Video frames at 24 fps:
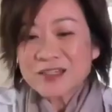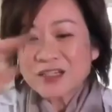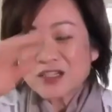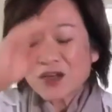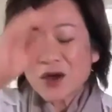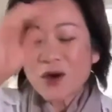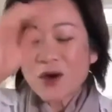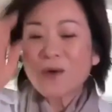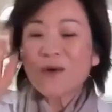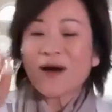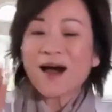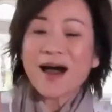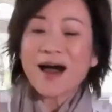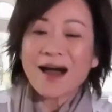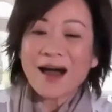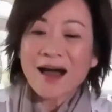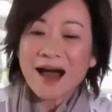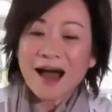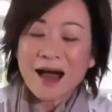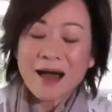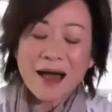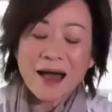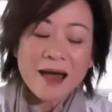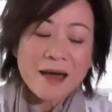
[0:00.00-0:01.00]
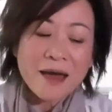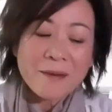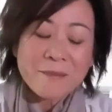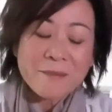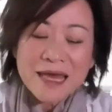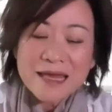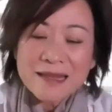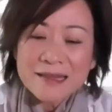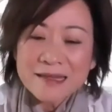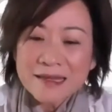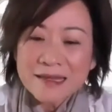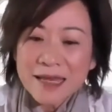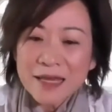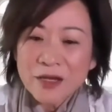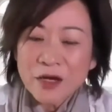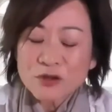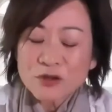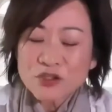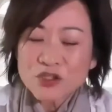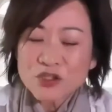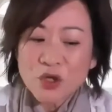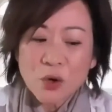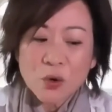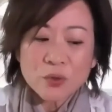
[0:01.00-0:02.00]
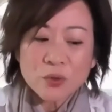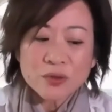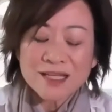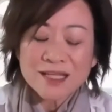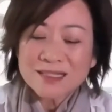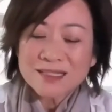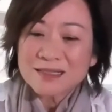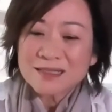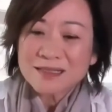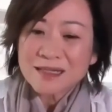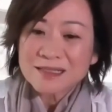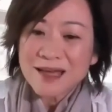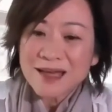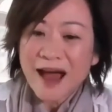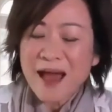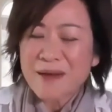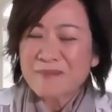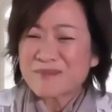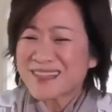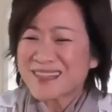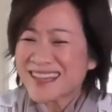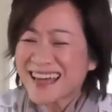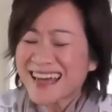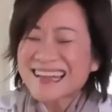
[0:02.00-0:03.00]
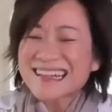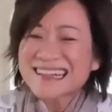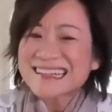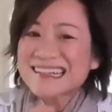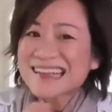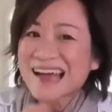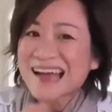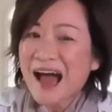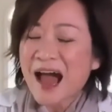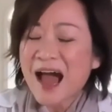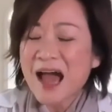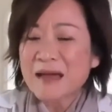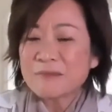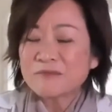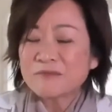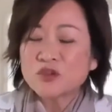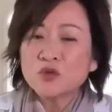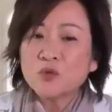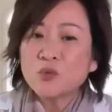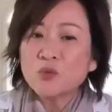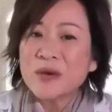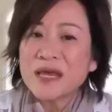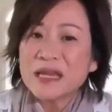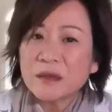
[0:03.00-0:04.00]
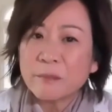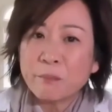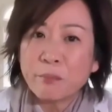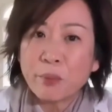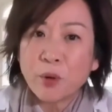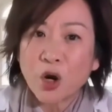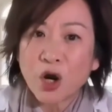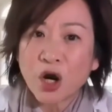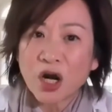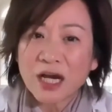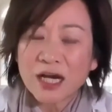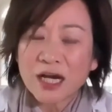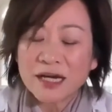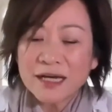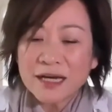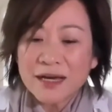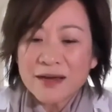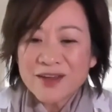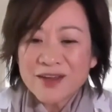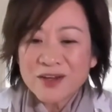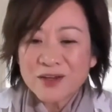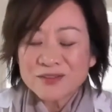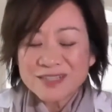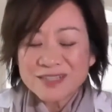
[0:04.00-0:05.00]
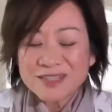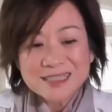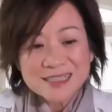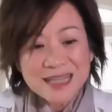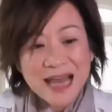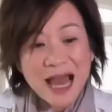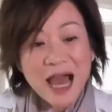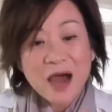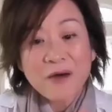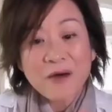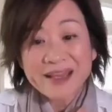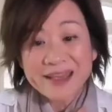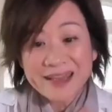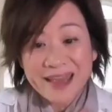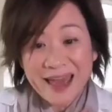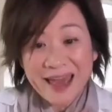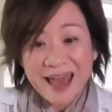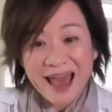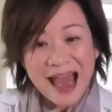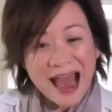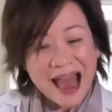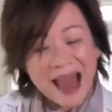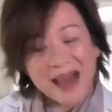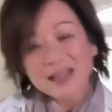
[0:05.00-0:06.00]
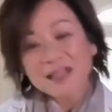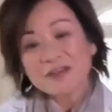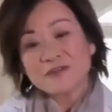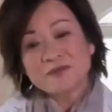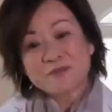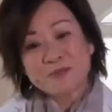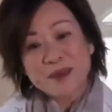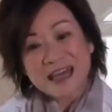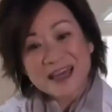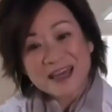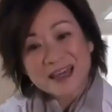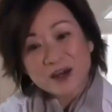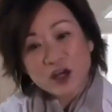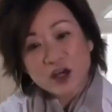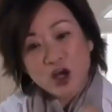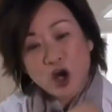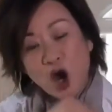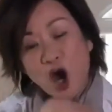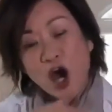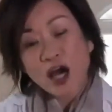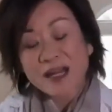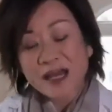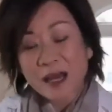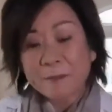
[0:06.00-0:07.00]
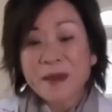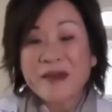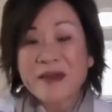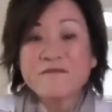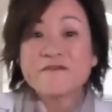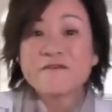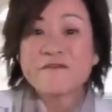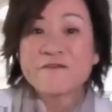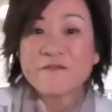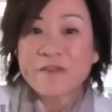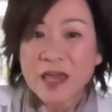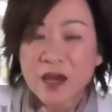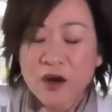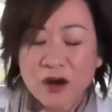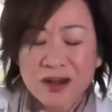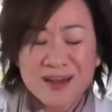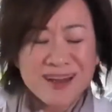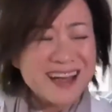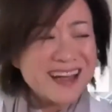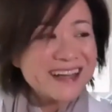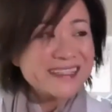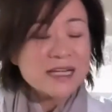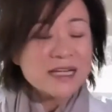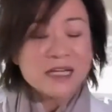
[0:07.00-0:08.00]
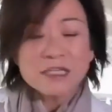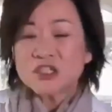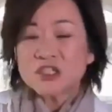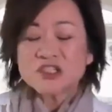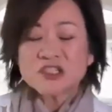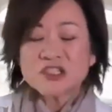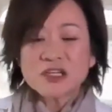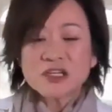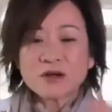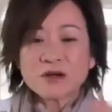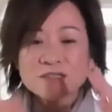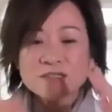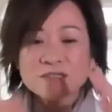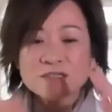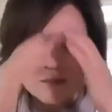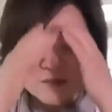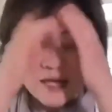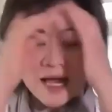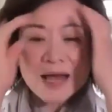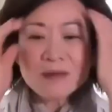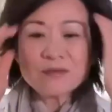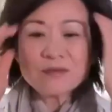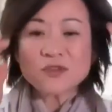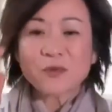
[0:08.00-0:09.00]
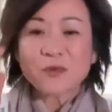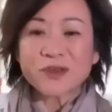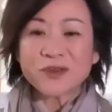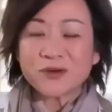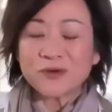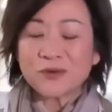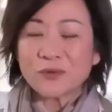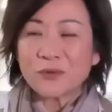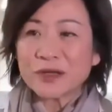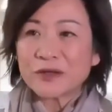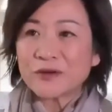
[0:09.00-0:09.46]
so, I mean, so this is a time, take time to read a book. This is how I get out of being caught up in fear. Just, sometimes when you